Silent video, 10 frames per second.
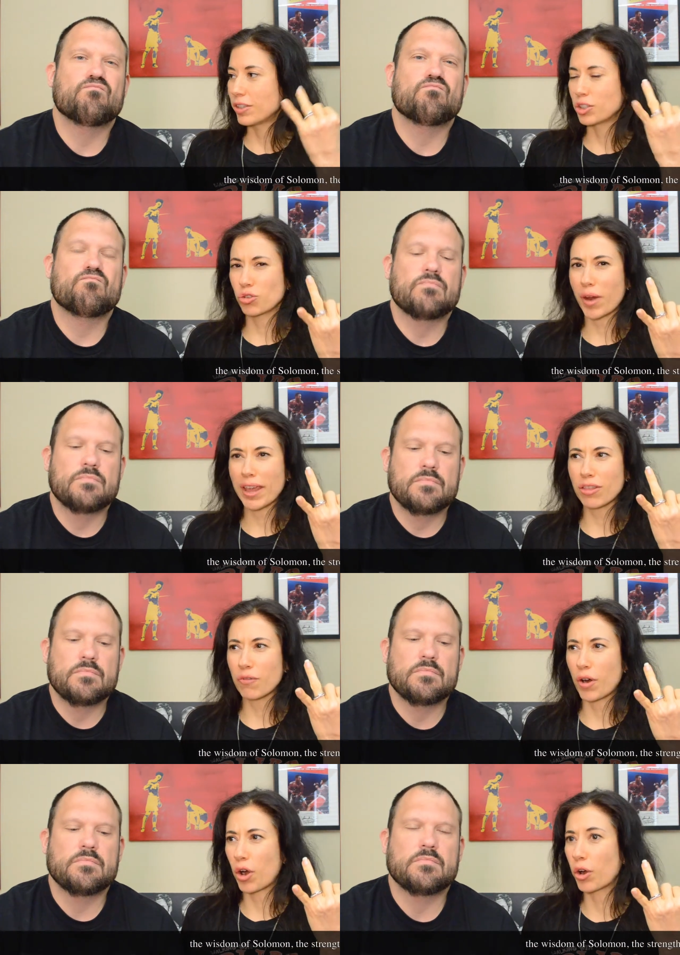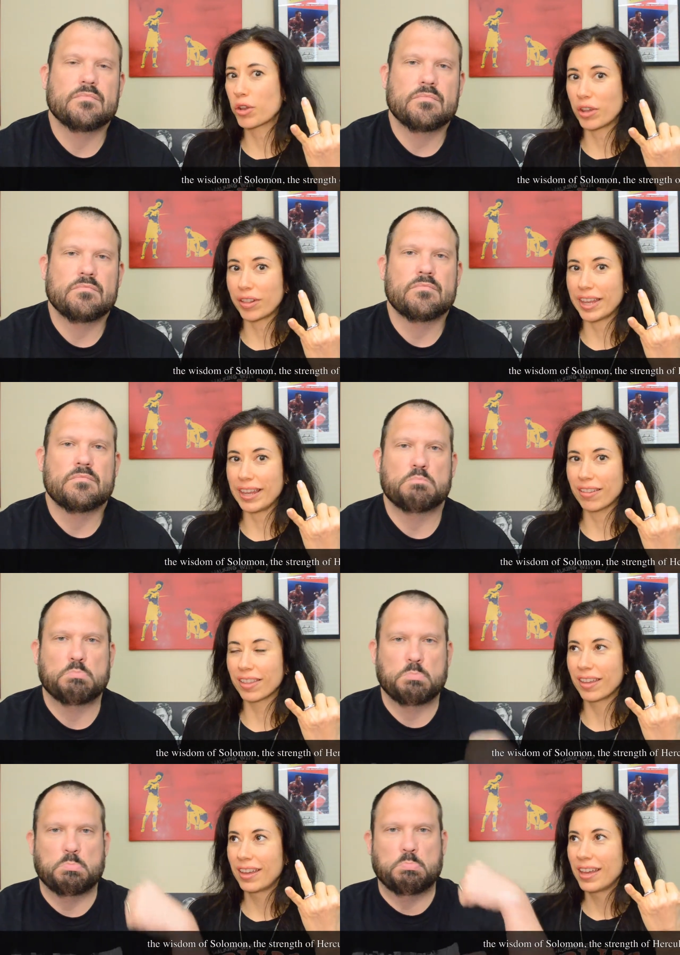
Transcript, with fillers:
Speaker 1: the strength of Hercules,